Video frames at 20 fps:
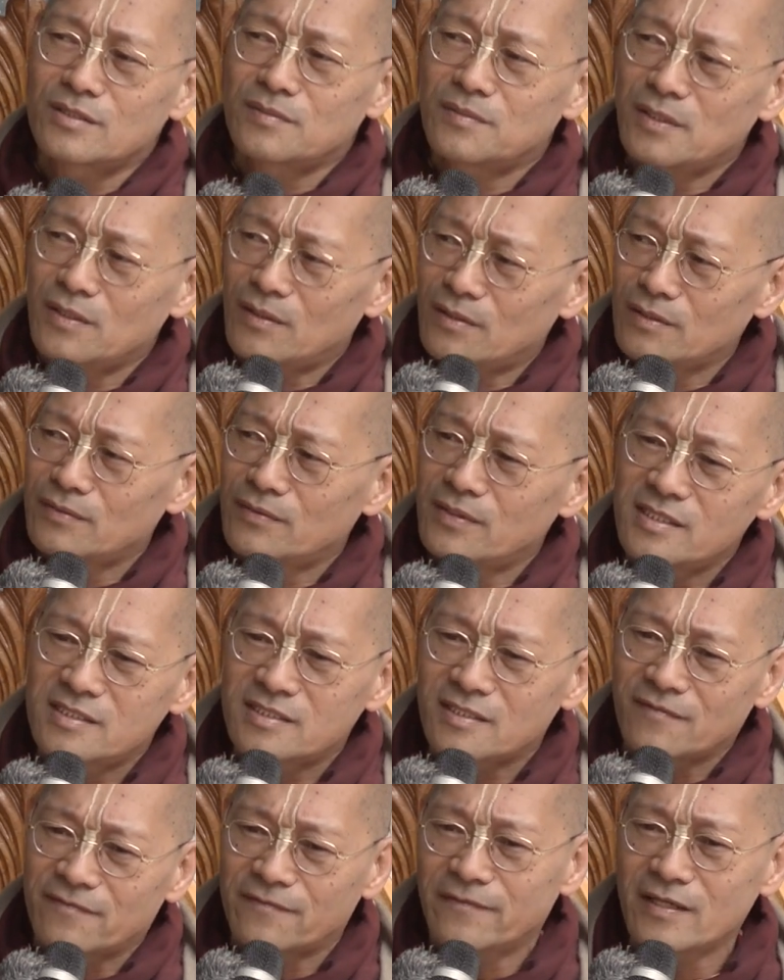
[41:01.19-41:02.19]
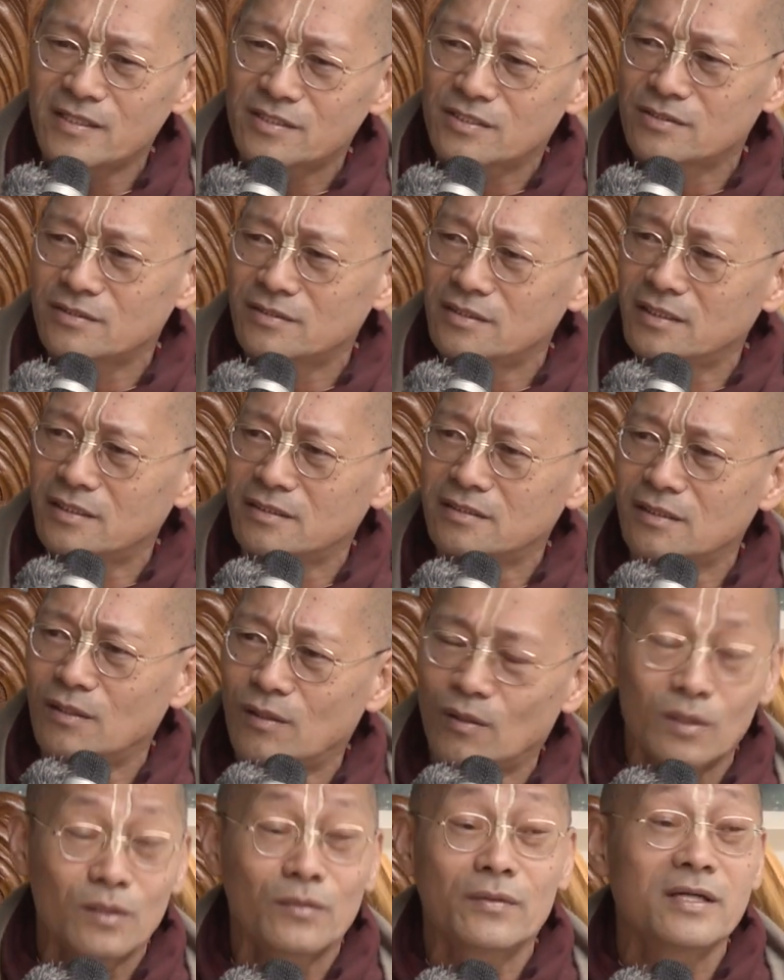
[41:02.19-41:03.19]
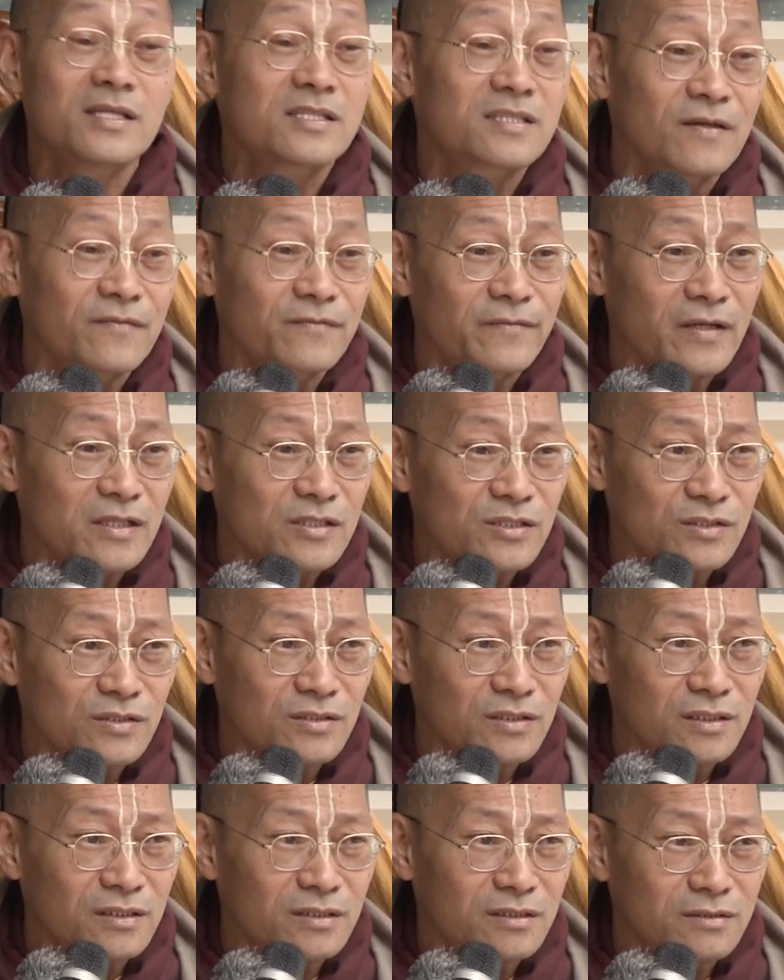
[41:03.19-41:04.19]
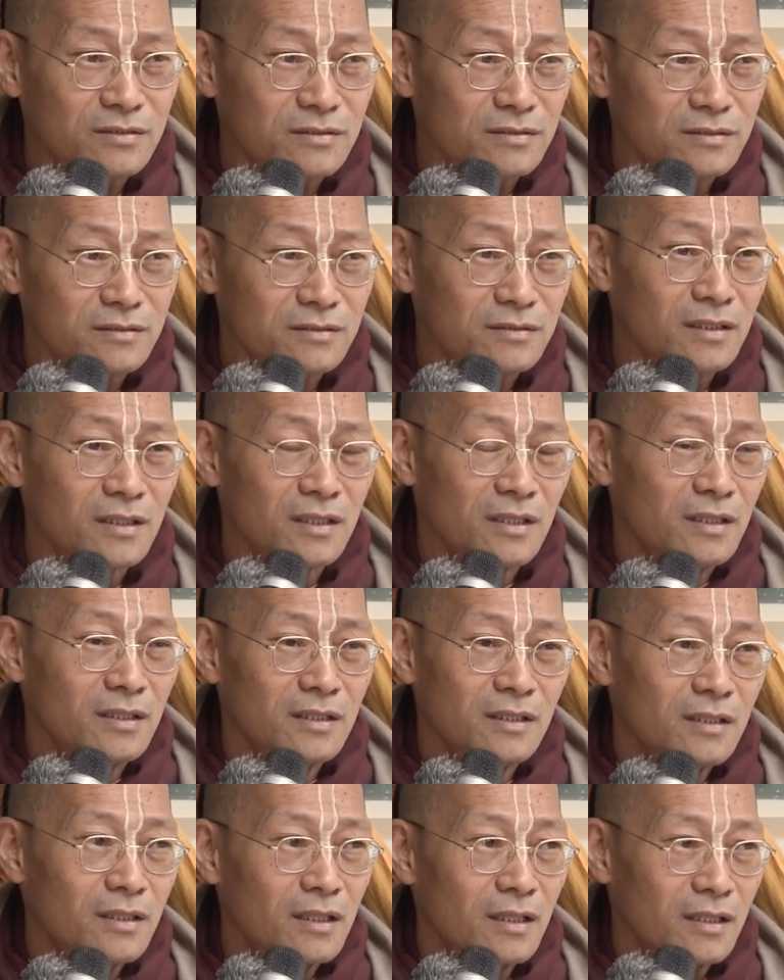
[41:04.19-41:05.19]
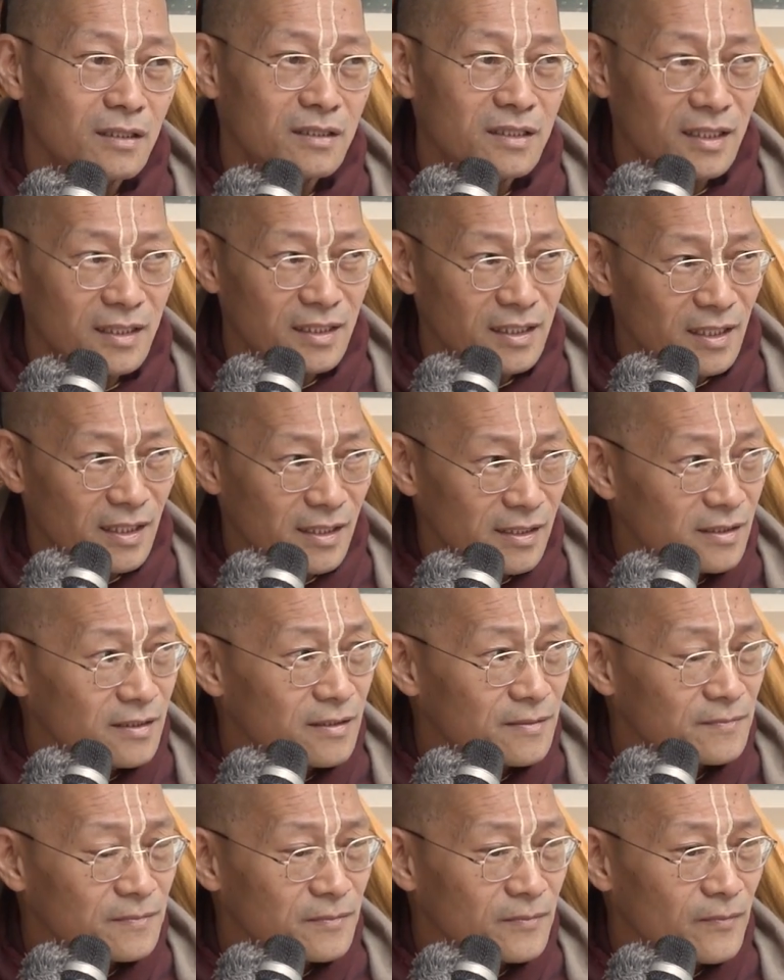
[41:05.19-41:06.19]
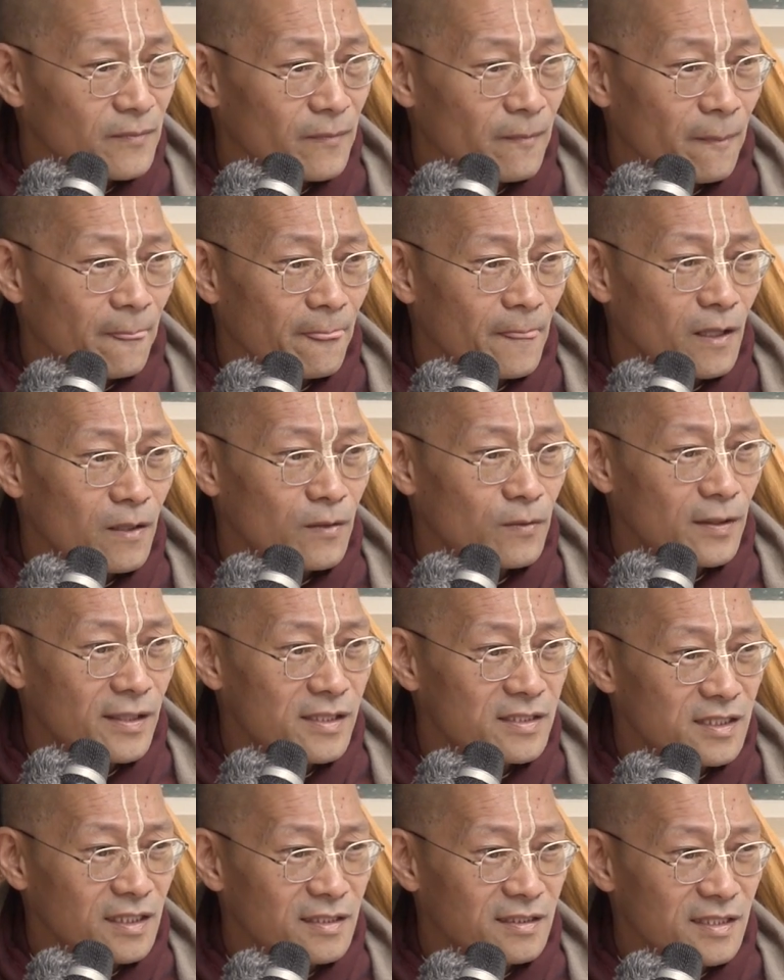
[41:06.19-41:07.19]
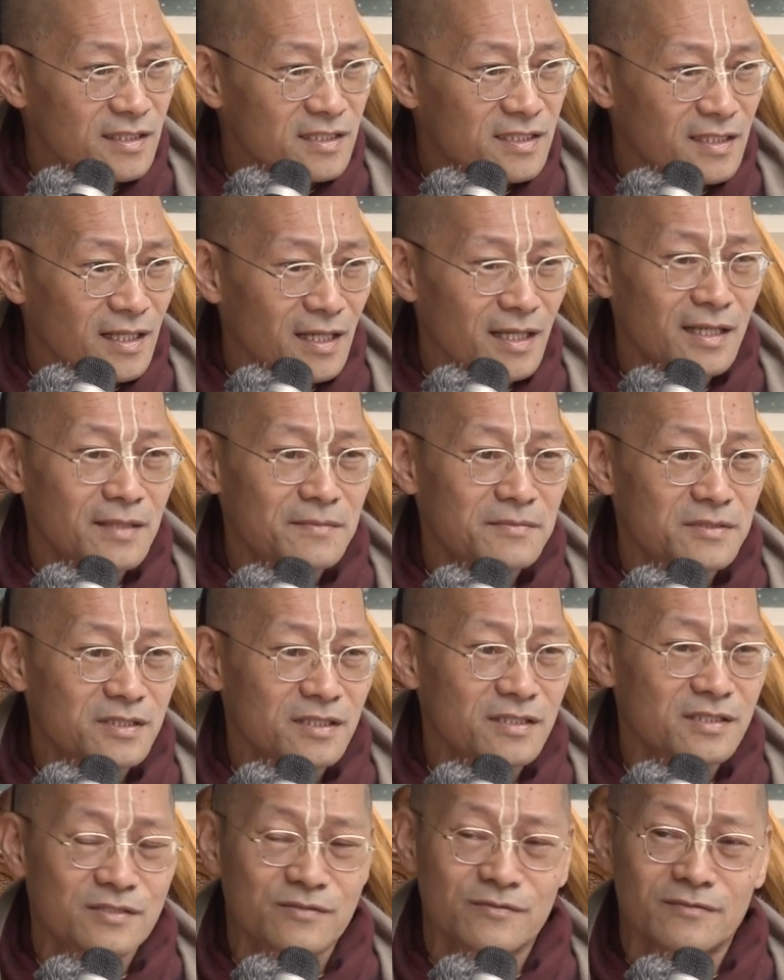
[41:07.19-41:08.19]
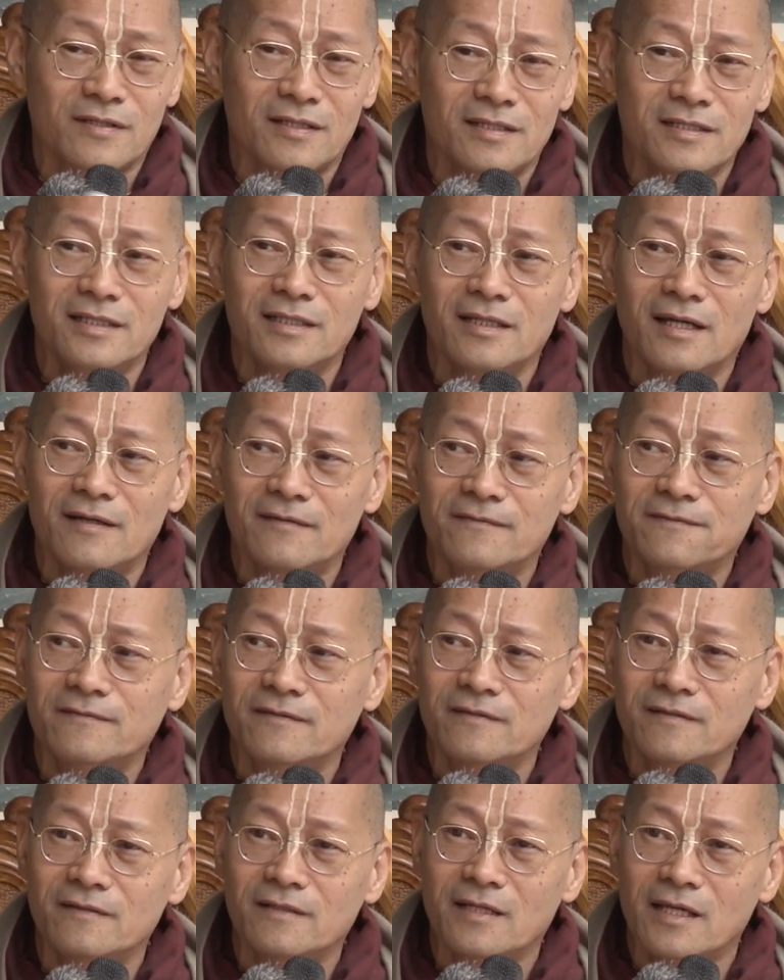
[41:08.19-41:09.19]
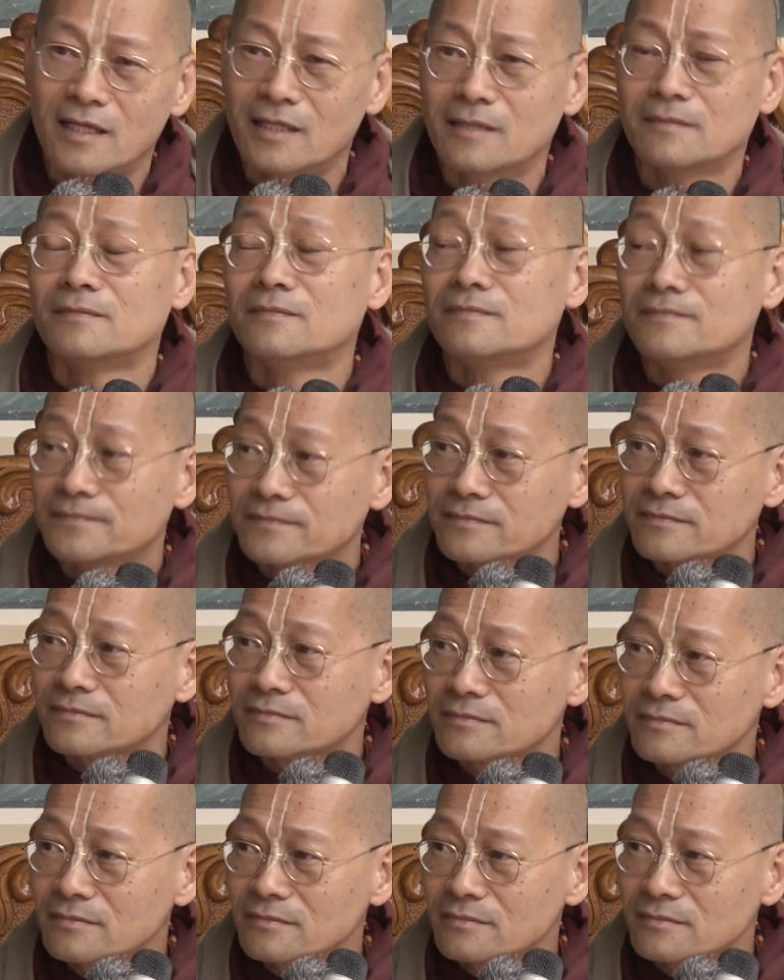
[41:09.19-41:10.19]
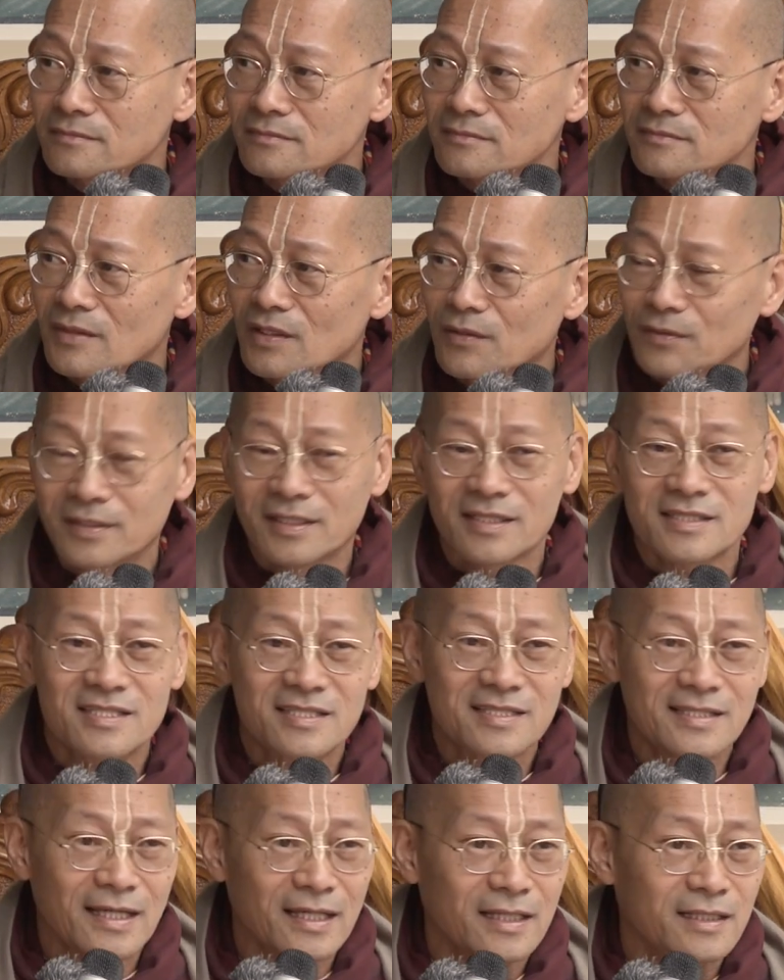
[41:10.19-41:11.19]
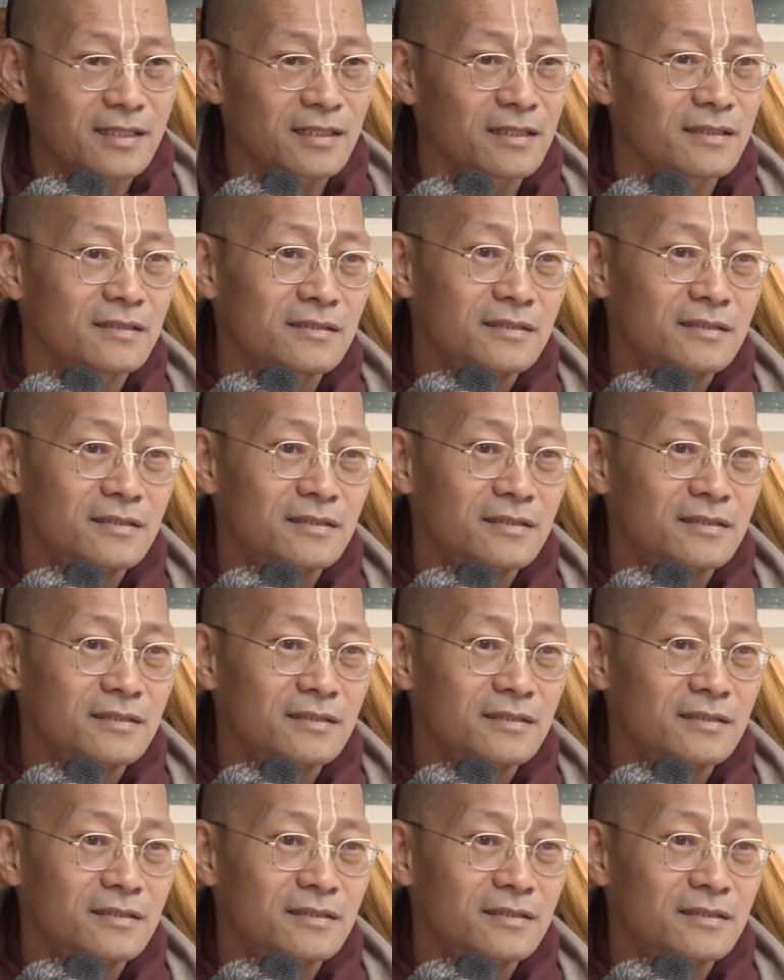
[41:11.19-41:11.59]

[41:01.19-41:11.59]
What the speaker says: to be always affectionate to Kanai. Why is it this time she's running after him with a stick?